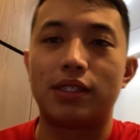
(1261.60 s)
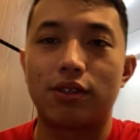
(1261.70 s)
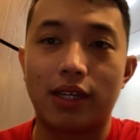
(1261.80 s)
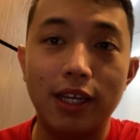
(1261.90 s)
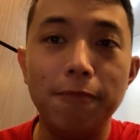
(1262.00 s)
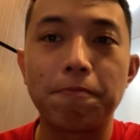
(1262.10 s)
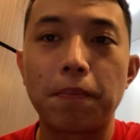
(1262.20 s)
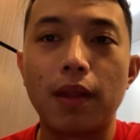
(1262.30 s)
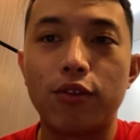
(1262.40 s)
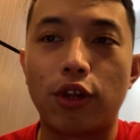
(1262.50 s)
Okay,
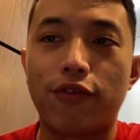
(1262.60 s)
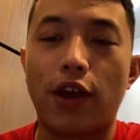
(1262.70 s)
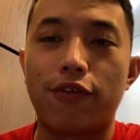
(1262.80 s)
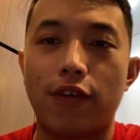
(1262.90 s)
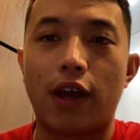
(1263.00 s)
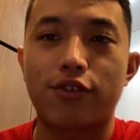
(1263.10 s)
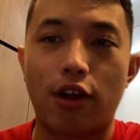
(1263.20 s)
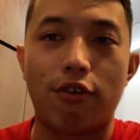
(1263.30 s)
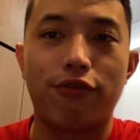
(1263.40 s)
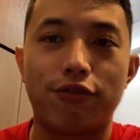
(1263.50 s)
25
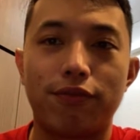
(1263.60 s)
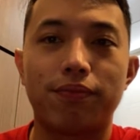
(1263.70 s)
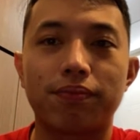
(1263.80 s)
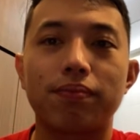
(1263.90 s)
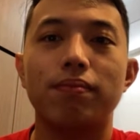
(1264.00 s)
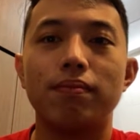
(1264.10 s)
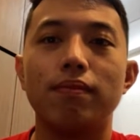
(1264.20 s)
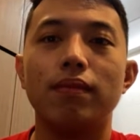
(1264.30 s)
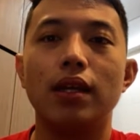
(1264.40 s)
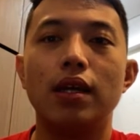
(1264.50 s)
12.
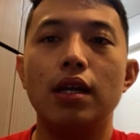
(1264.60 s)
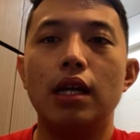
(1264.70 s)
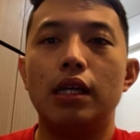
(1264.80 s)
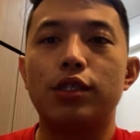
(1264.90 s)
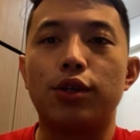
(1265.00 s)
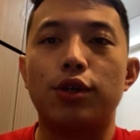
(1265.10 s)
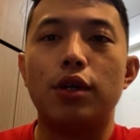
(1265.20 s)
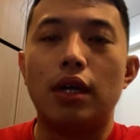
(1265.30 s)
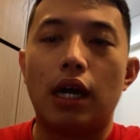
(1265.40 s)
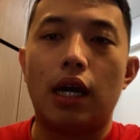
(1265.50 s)
So
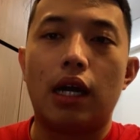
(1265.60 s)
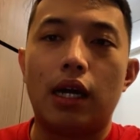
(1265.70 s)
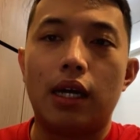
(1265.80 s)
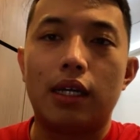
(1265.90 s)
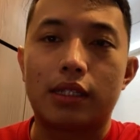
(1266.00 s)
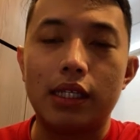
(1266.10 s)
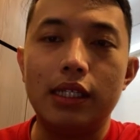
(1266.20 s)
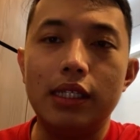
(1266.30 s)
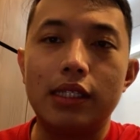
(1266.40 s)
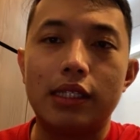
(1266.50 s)

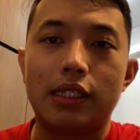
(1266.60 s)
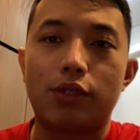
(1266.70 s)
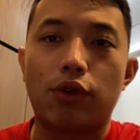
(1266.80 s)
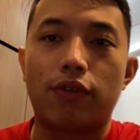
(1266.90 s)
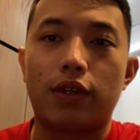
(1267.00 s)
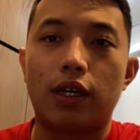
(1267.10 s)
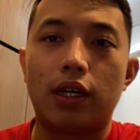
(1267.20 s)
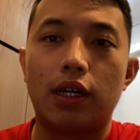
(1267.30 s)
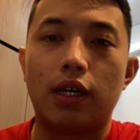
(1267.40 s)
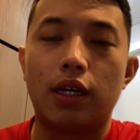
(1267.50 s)
thirdly, this is one of
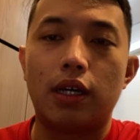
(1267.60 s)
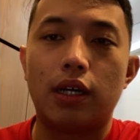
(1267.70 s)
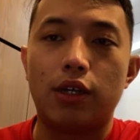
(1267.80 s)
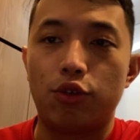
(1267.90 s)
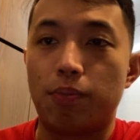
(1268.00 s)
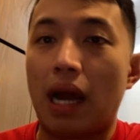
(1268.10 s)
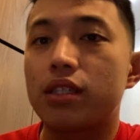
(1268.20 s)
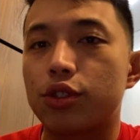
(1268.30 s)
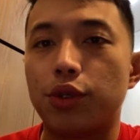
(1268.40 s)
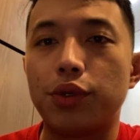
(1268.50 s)
the you
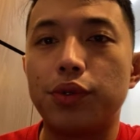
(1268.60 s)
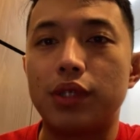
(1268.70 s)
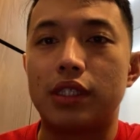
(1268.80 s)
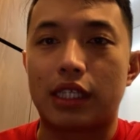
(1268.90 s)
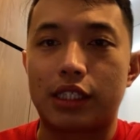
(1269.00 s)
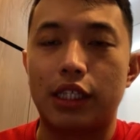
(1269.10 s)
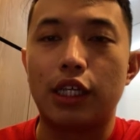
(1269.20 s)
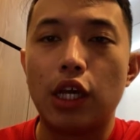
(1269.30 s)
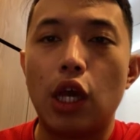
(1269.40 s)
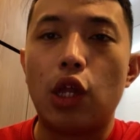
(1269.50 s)
must know is actually
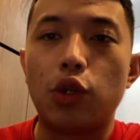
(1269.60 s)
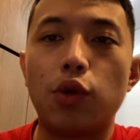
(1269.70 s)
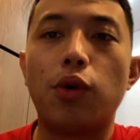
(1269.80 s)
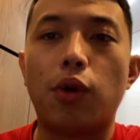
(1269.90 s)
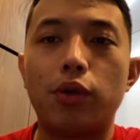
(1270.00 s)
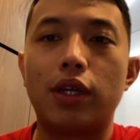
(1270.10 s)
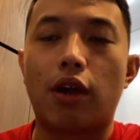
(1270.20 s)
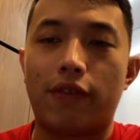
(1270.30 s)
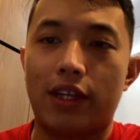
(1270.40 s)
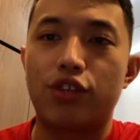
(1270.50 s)
no holding
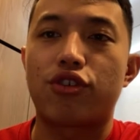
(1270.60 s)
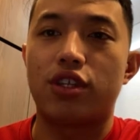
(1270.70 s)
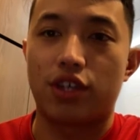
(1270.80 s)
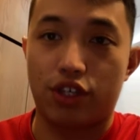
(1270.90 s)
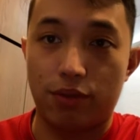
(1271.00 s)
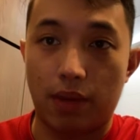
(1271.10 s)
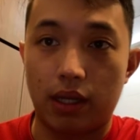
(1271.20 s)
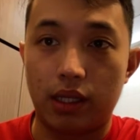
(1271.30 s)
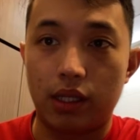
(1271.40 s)
of any transaction money.